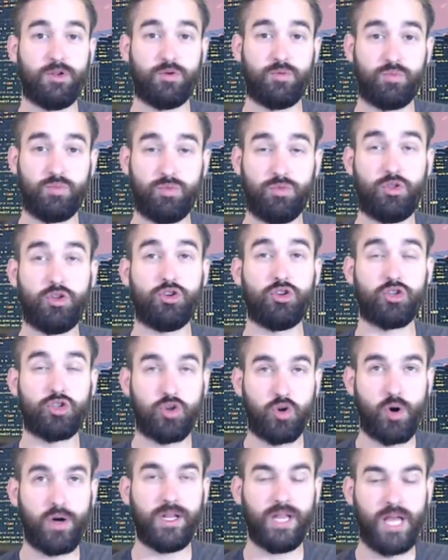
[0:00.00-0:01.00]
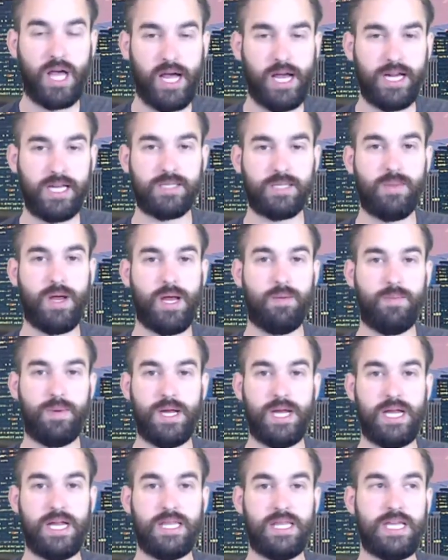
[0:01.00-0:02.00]
The Detroit Lions may
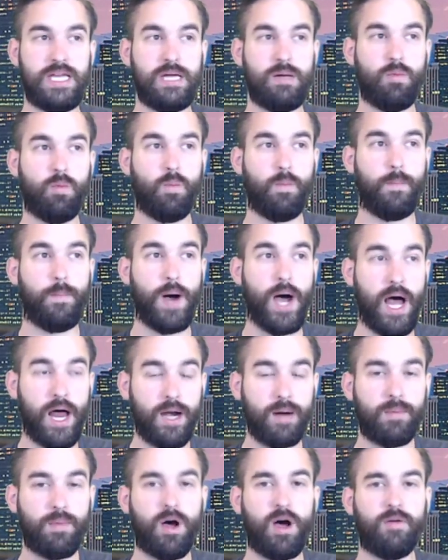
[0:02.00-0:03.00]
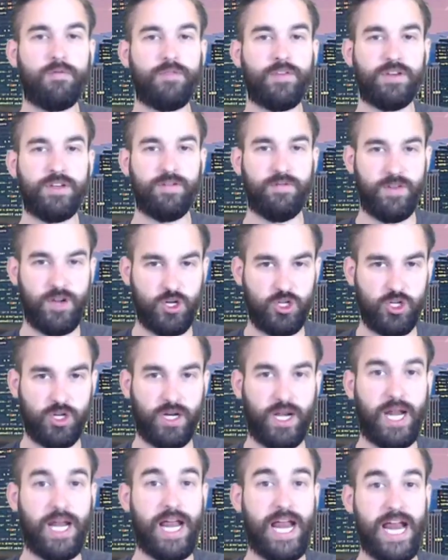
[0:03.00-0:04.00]
be the bottom of the
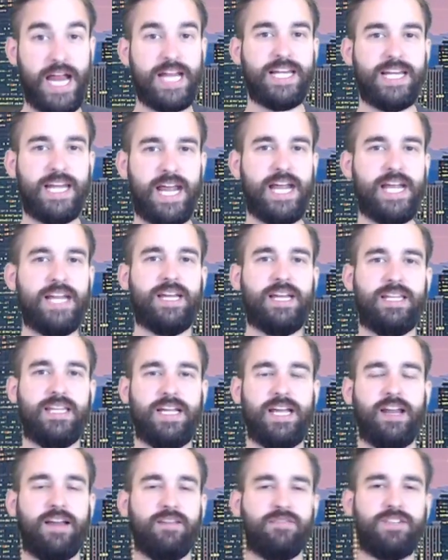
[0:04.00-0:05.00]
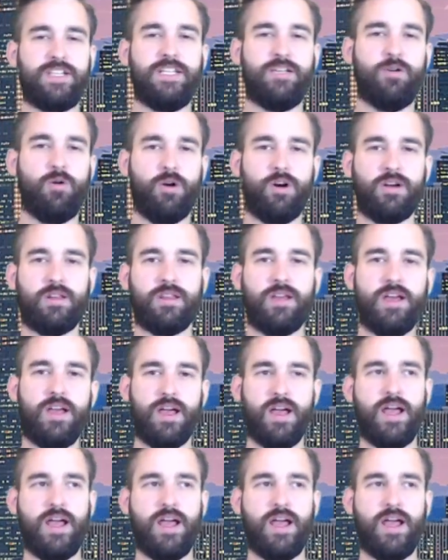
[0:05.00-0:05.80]
division at 8-8 in the NFC North